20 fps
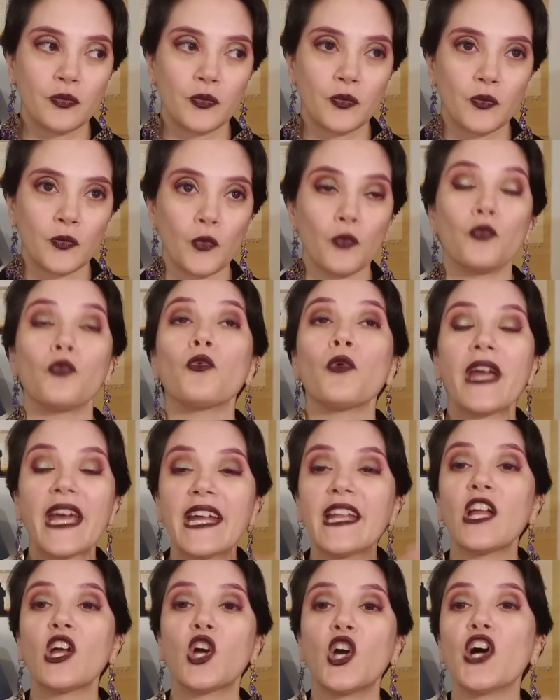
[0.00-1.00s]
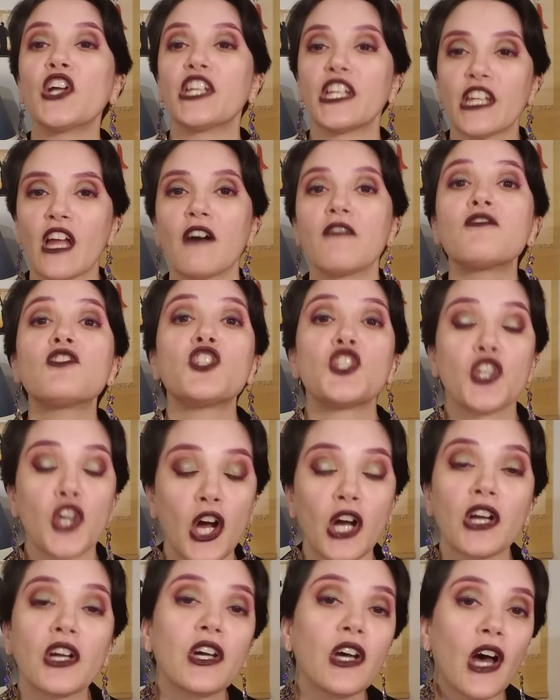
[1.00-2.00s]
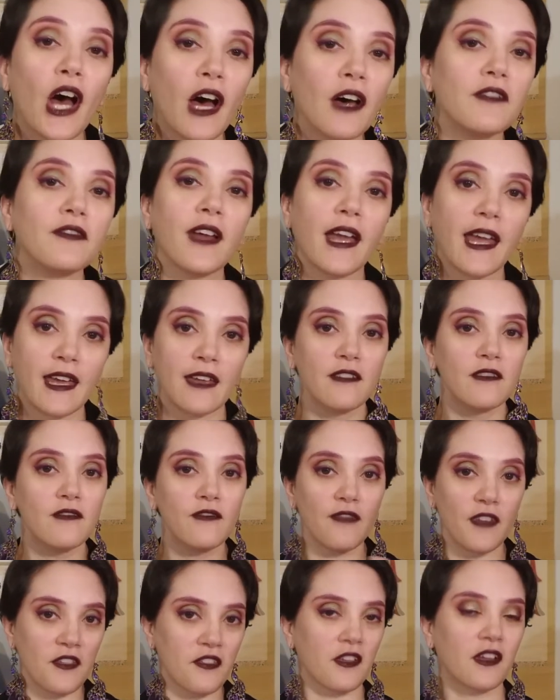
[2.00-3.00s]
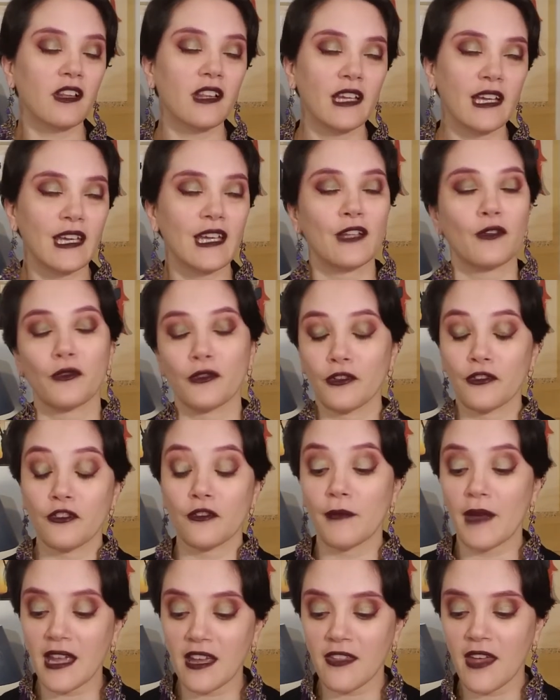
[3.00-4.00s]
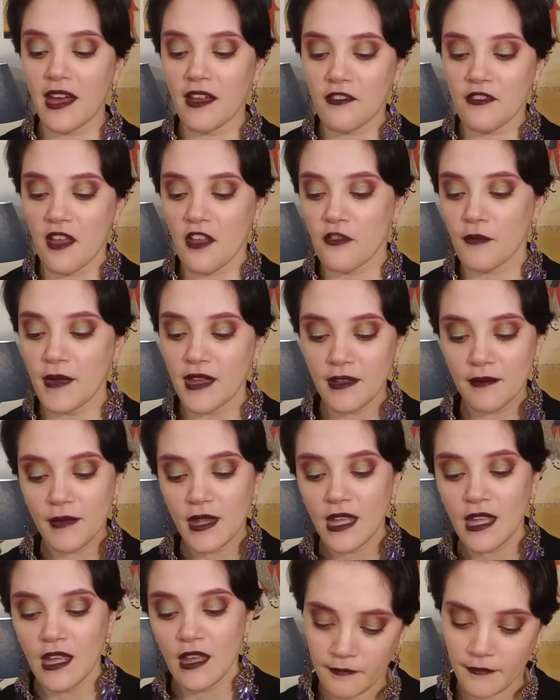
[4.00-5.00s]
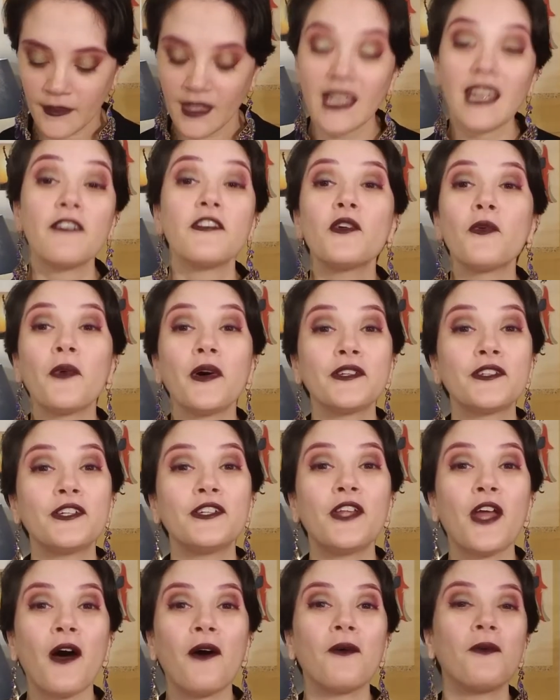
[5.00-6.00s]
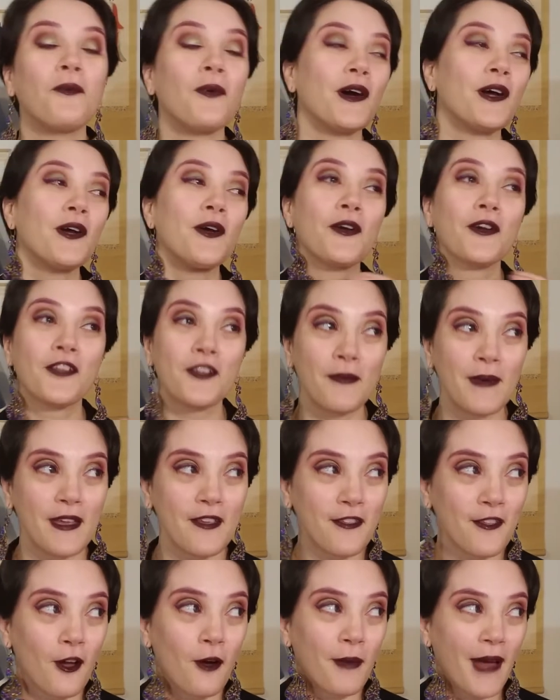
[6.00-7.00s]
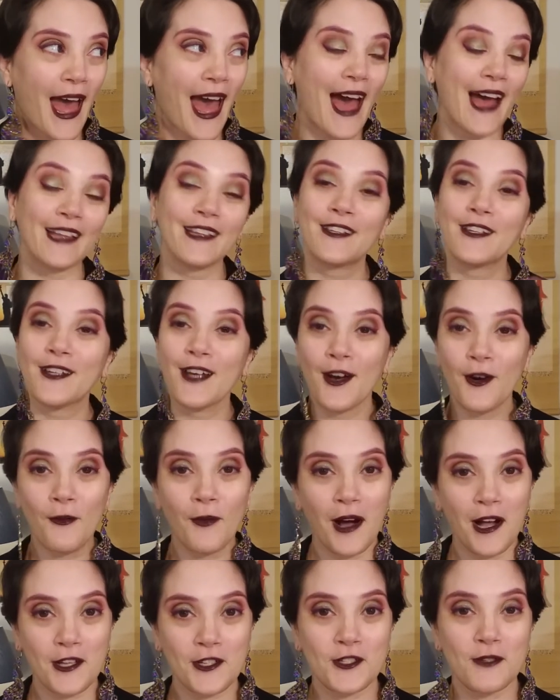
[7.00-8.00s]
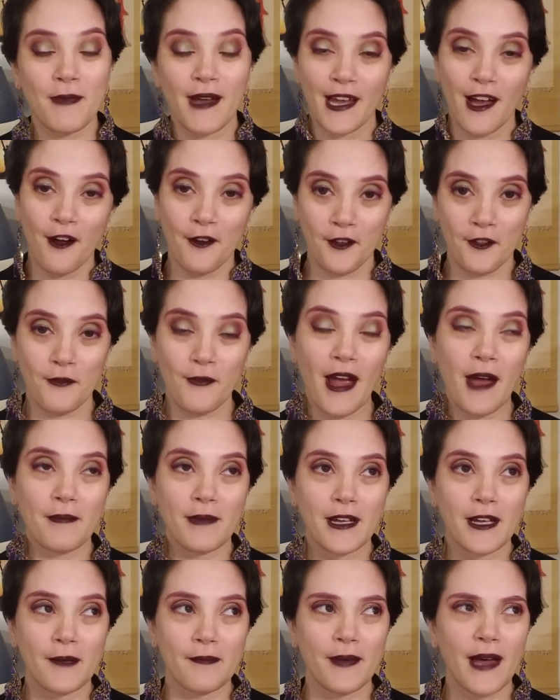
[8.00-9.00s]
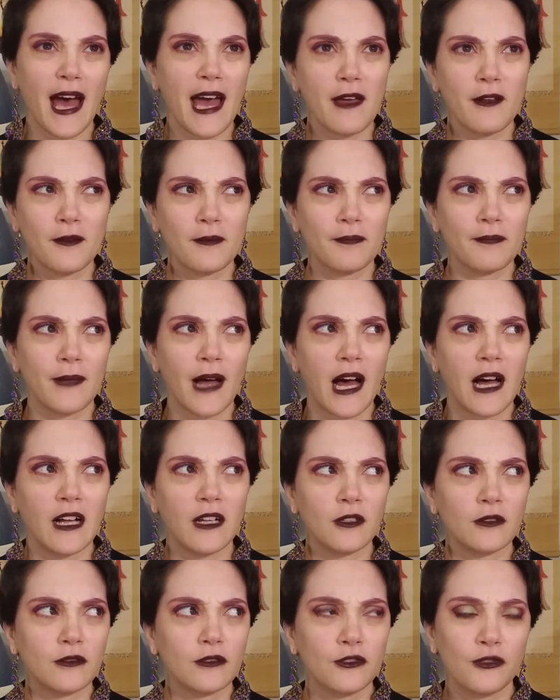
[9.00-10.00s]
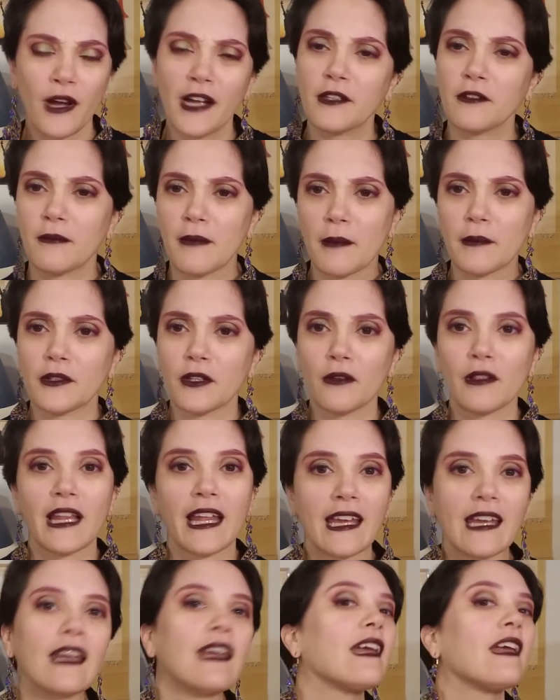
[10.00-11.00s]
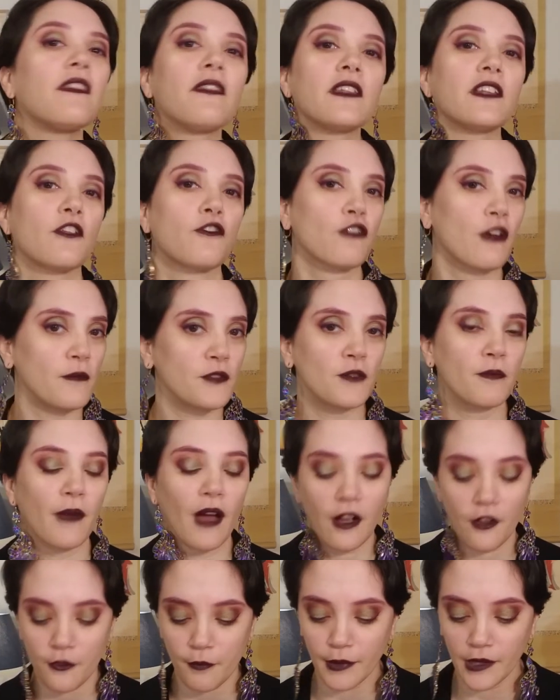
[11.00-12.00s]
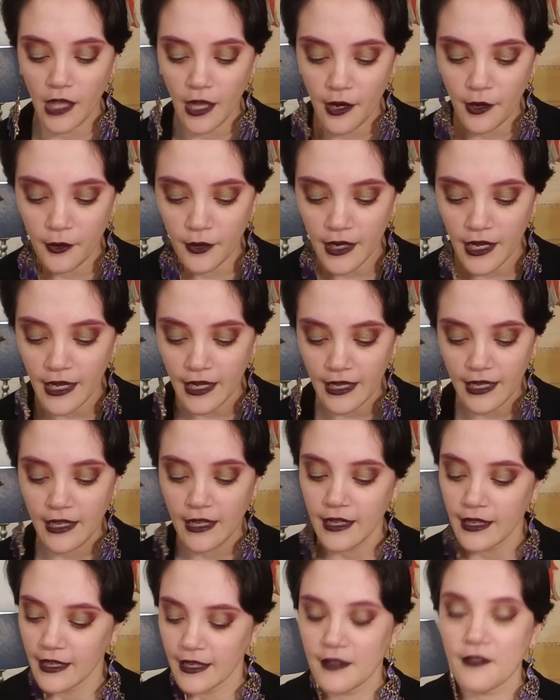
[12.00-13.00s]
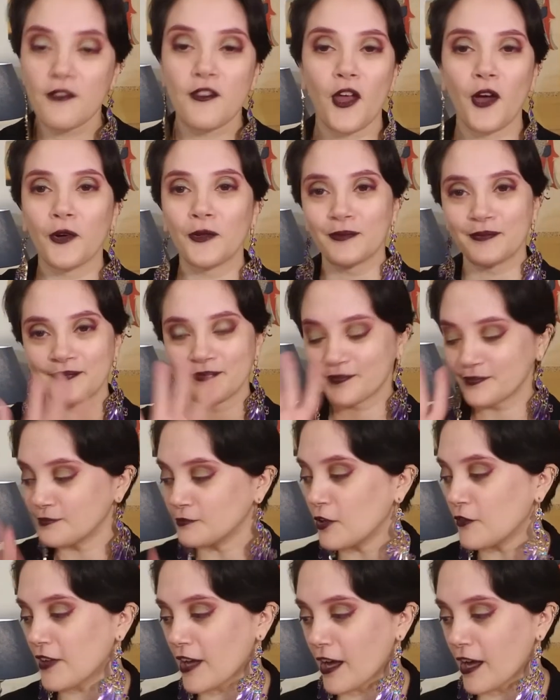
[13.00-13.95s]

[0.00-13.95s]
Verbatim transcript: read a good enough chunk of it physically in order to make that assessment. If you want to know what irked me so bad, go watch my August wrap up. I, I'll try to remember to link it in the description box below. So, moving